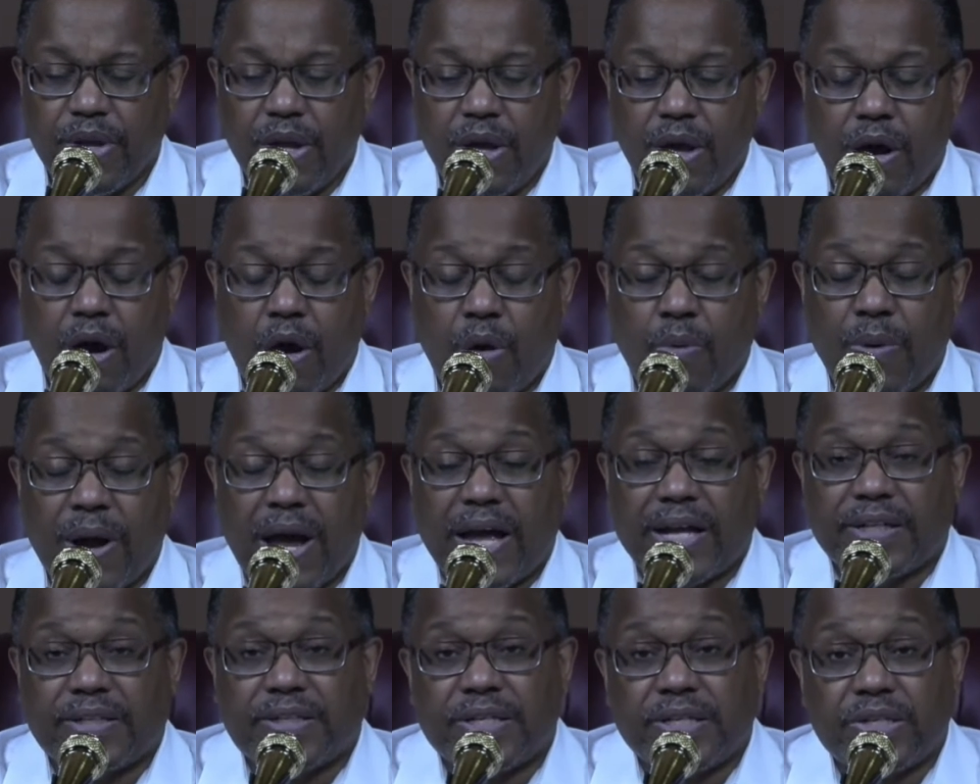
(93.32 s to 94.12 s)
Amen. All
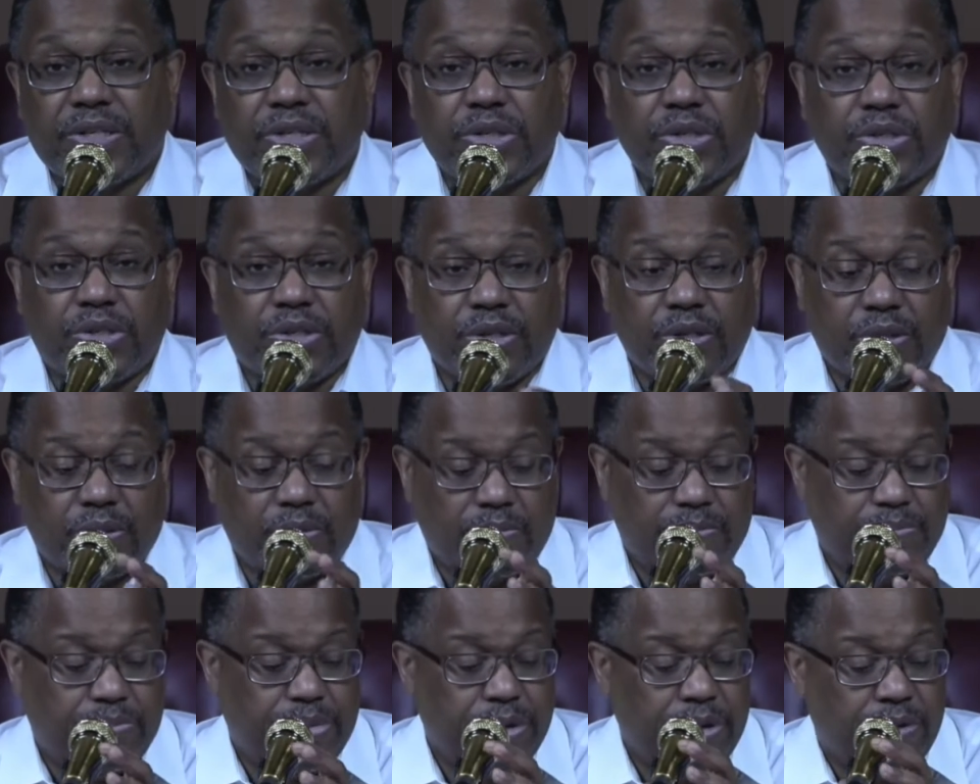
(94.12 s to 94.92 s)
right, this is
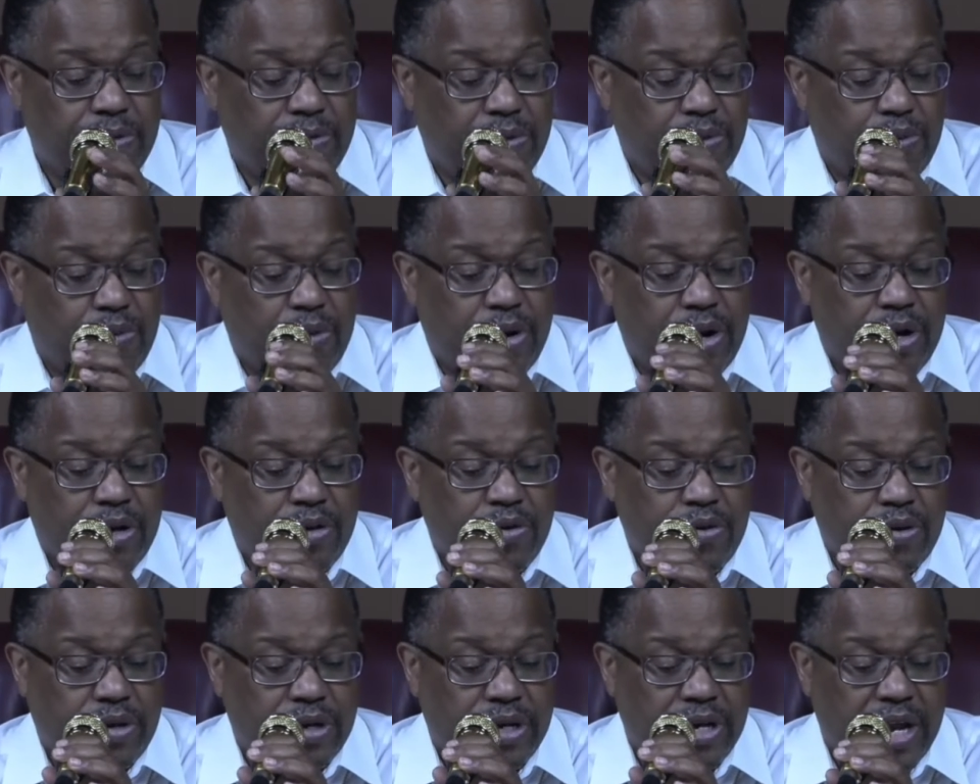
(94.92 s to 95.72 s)
a period where
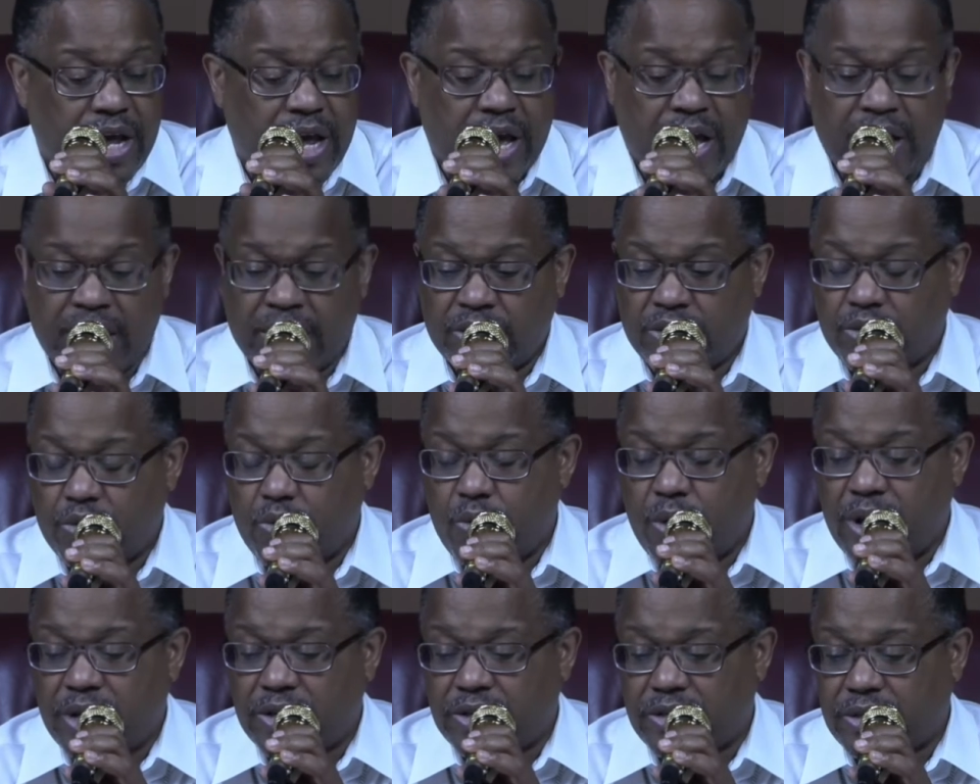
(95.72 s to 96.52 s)
you can
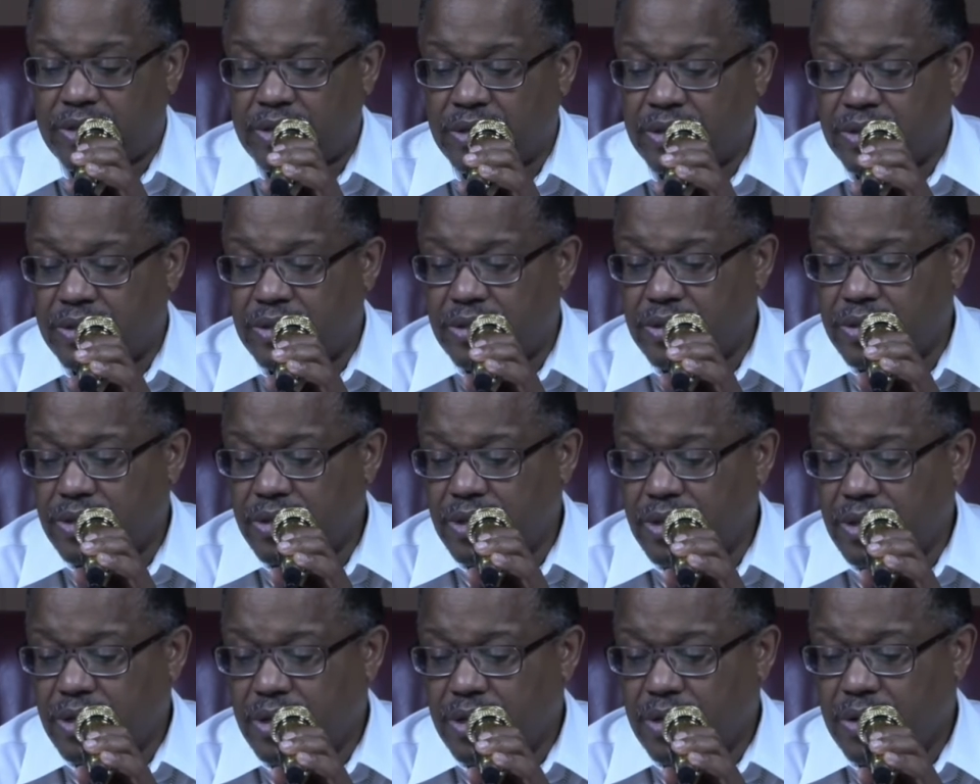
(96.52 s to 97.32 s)
ask questions
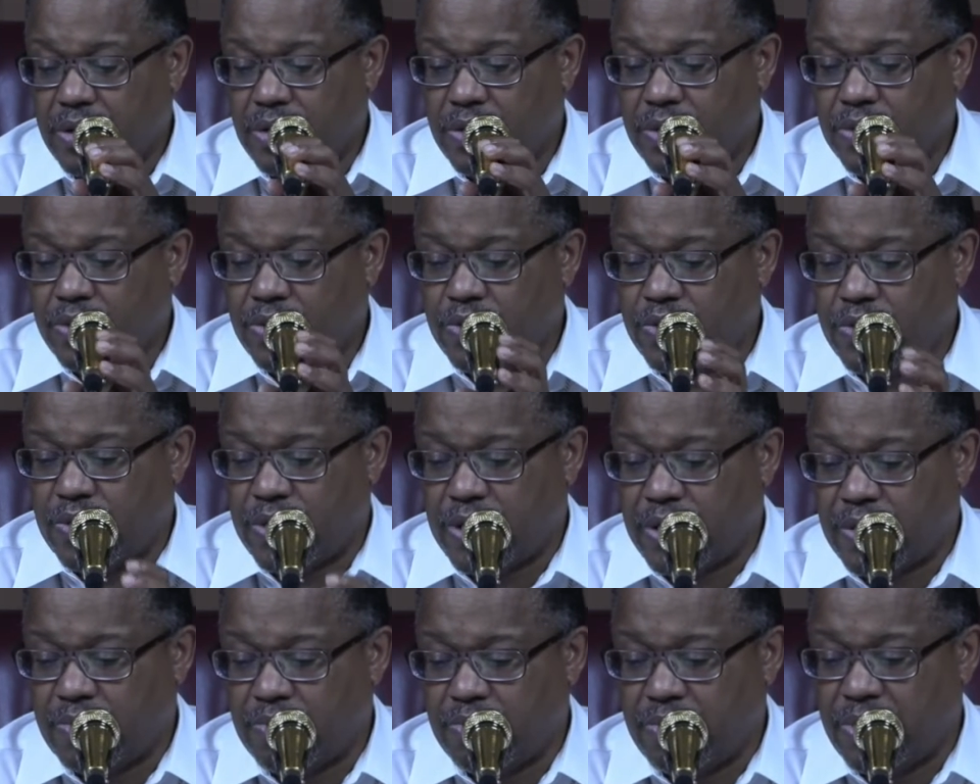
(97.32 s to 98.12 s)
or
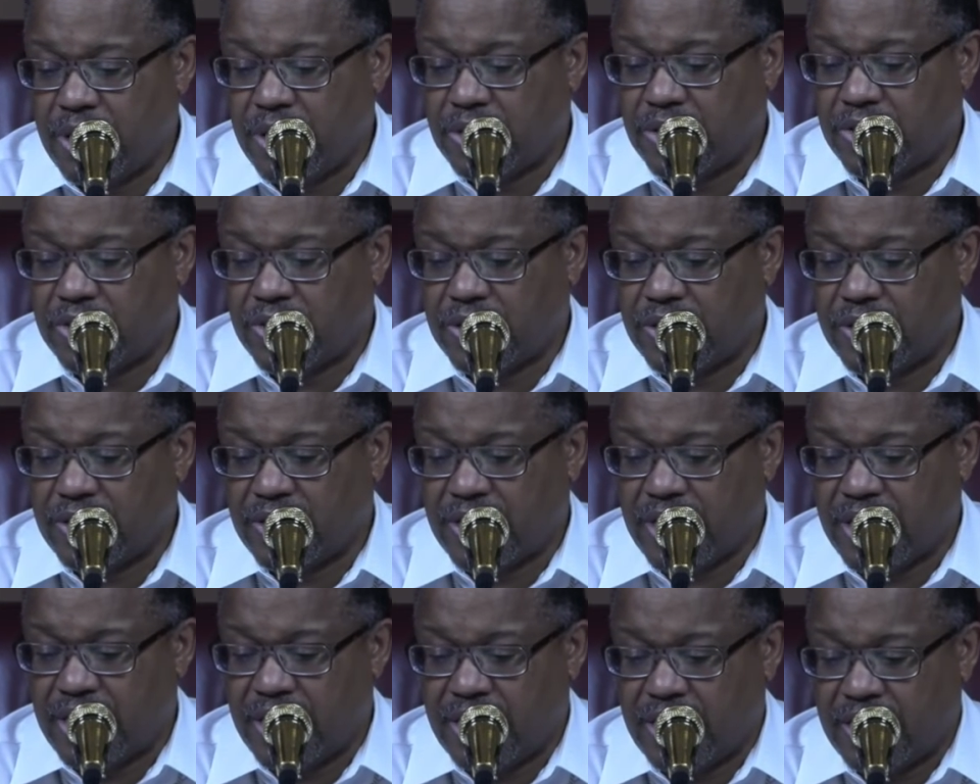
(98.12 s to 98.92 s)
you can
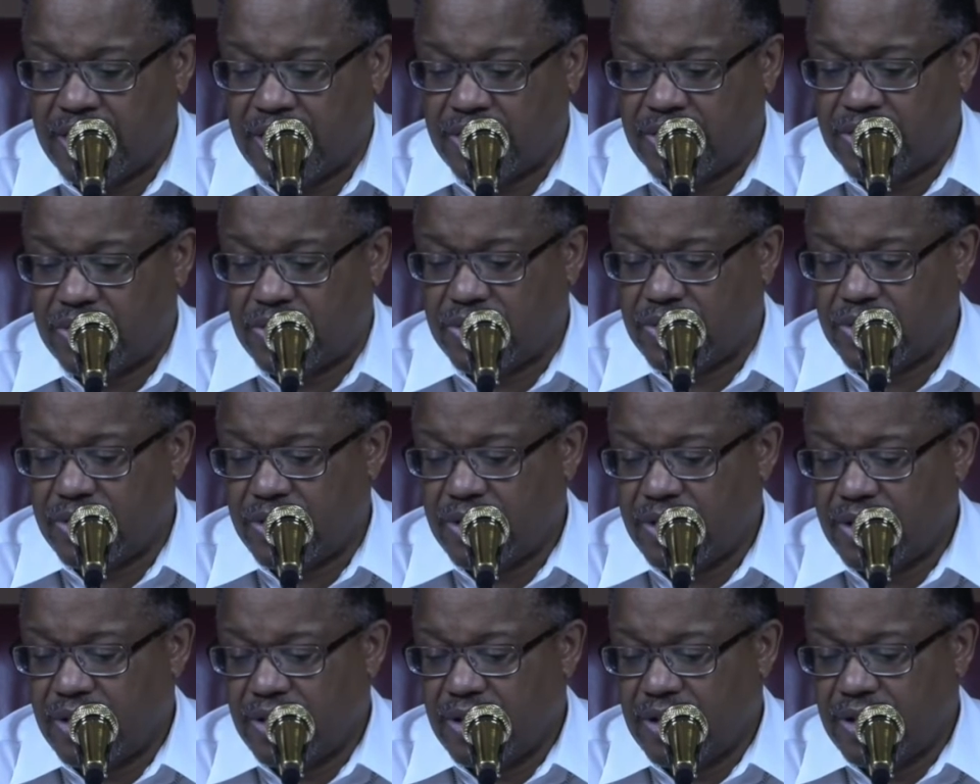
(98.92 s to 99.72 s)
mention things
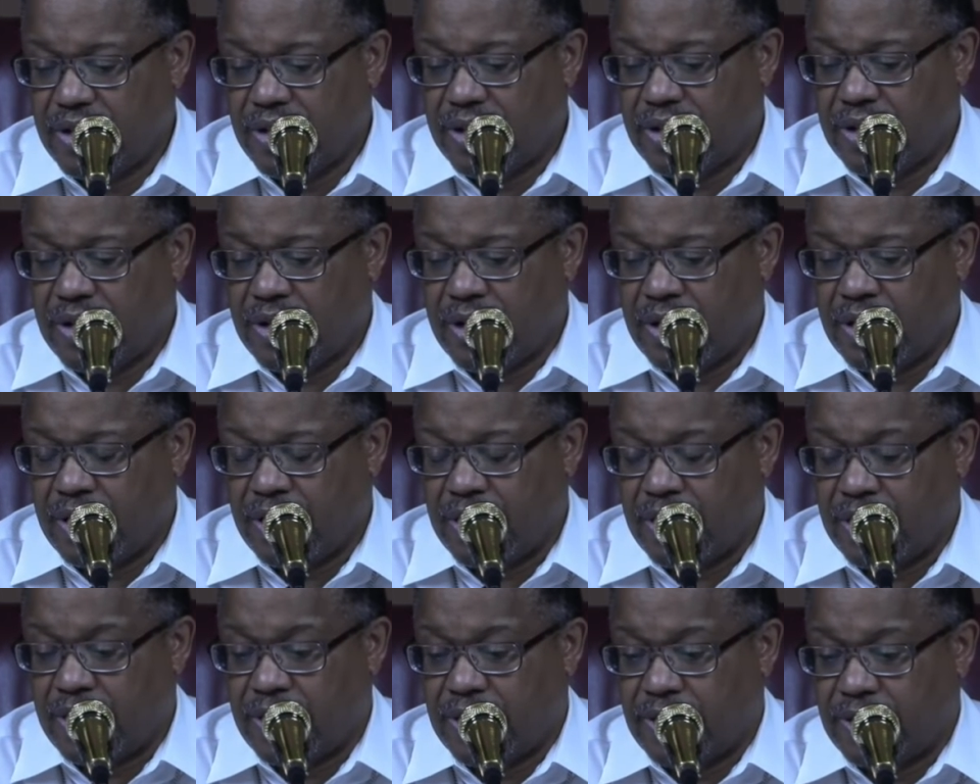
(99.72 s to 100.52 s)

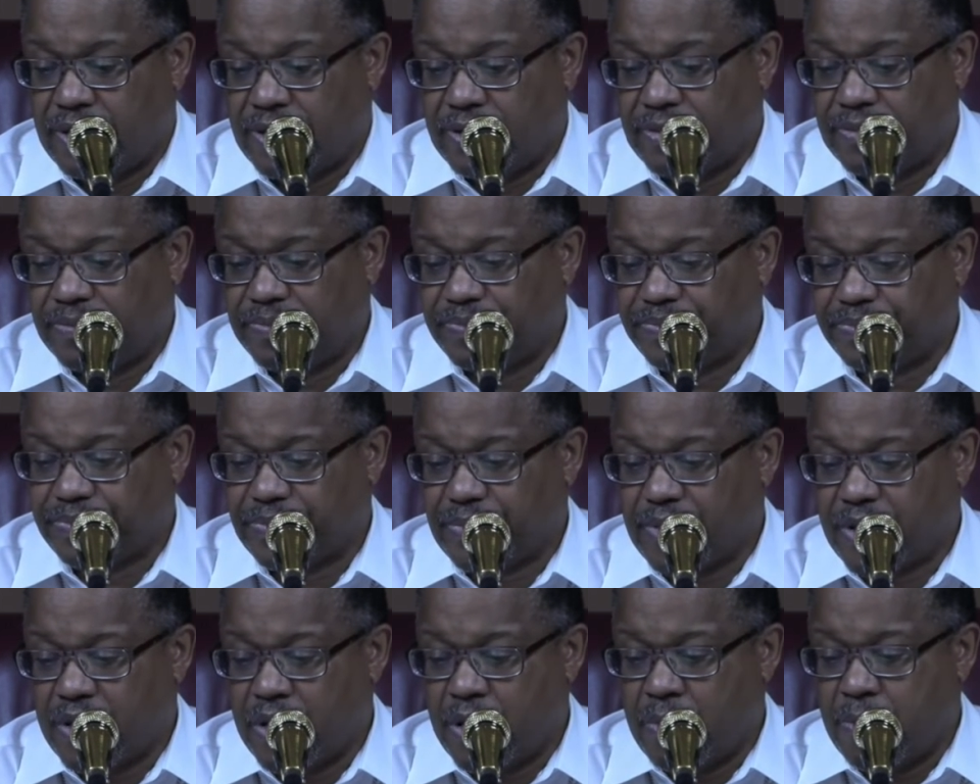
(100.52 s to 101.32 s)
um,
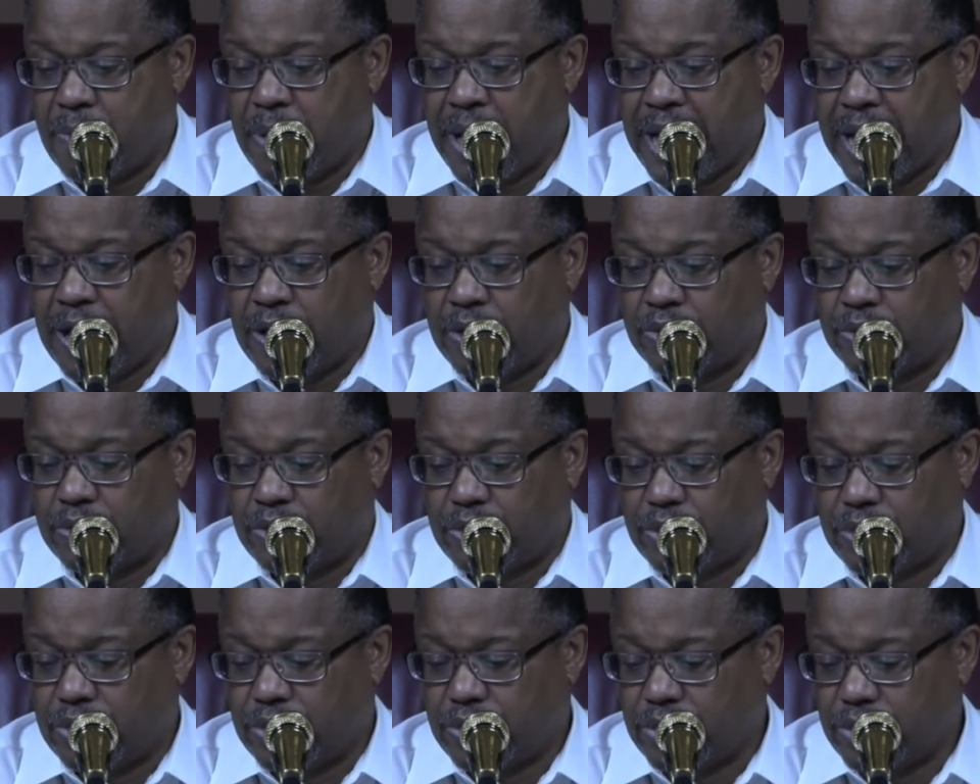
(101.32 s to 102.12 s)

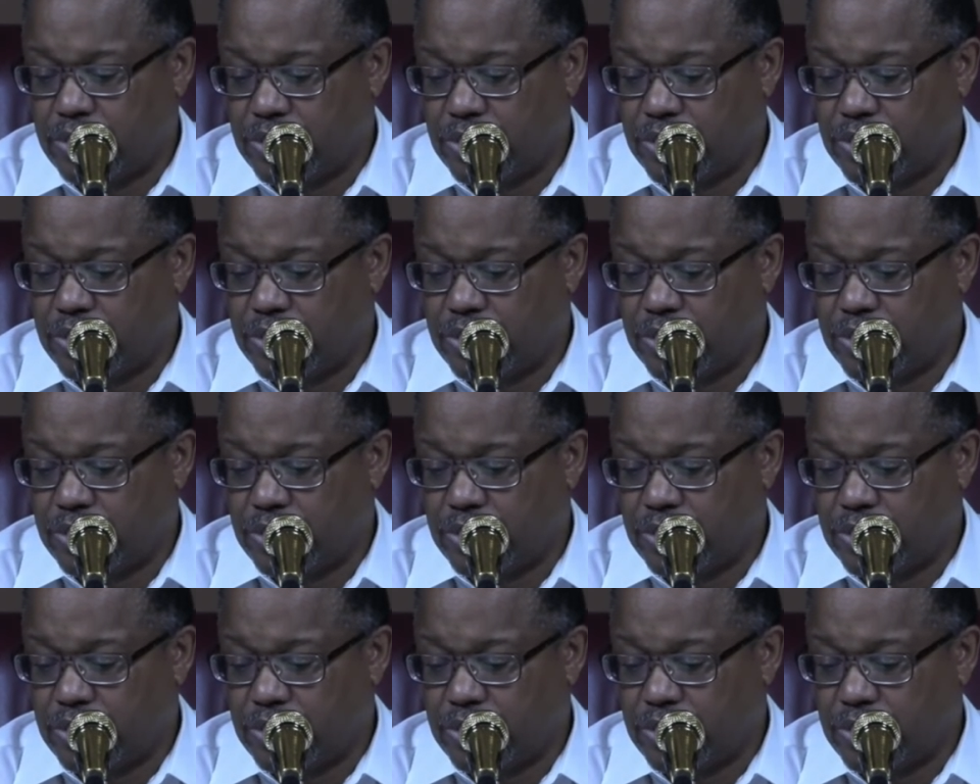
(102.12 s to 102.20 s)
about